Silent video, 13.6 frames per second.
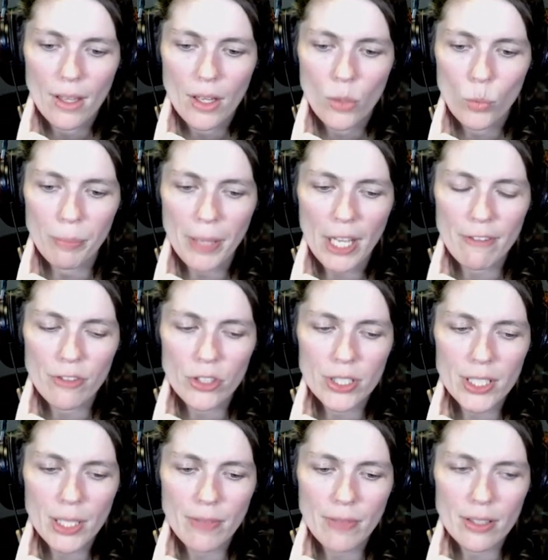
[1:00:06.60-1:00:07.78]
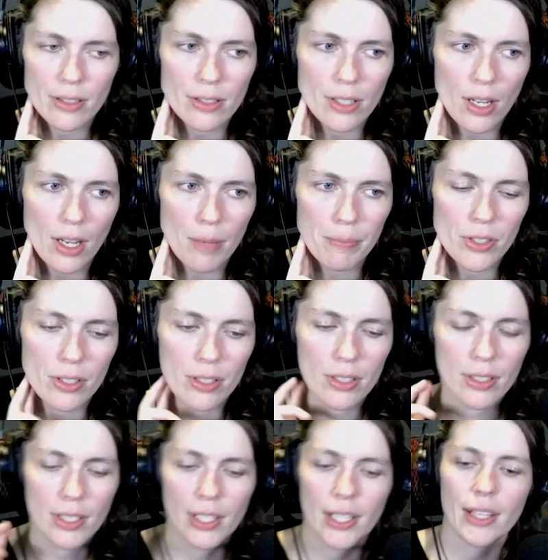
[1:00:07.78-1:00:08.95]
We'll pay for Steam Vents to opt.
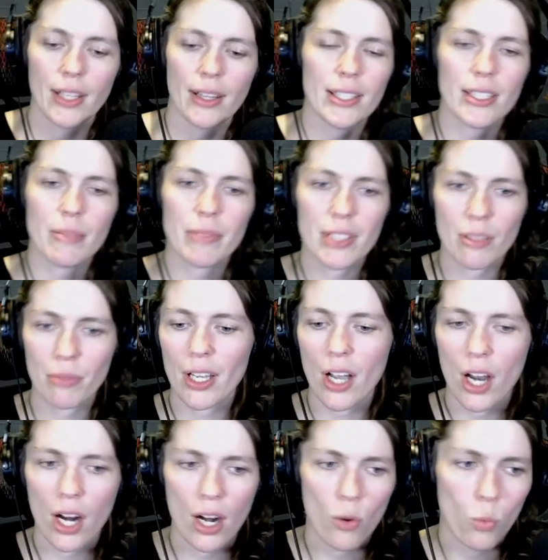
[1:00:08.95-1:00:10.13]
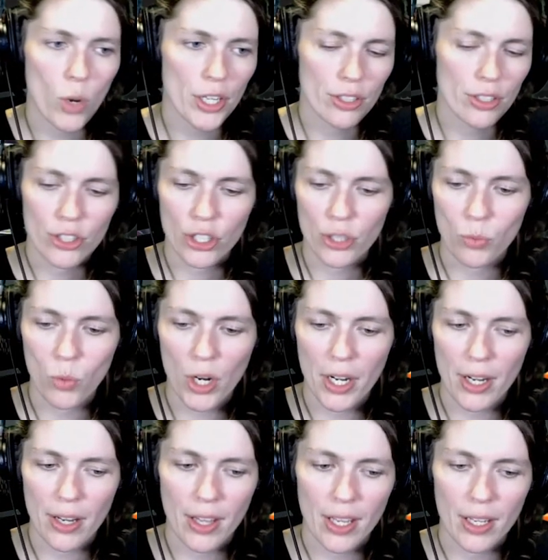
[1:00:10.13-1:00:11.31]
That seems to be our turn one
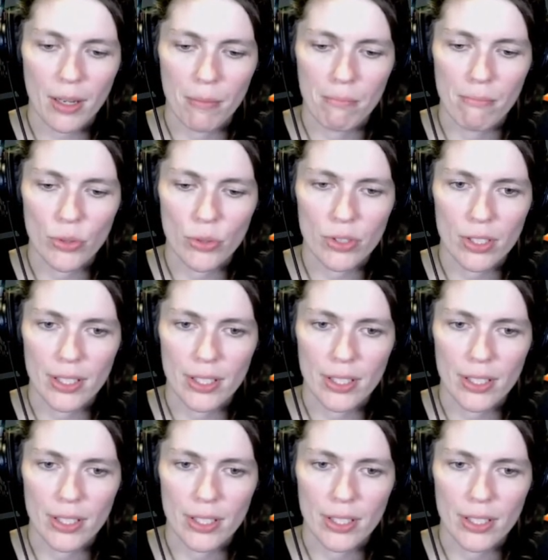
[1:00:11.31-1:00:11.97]
thing most of the